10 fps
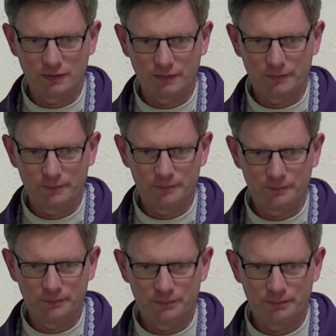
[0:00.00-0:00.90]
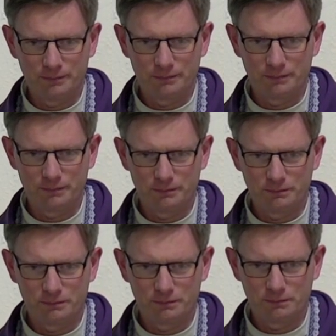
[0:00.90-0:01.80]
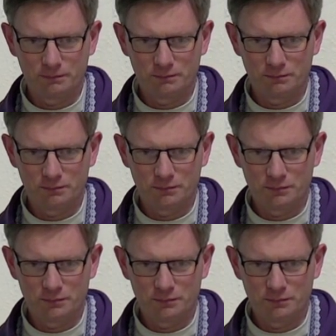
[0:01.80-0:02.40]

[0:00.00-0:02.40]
Nothing is said.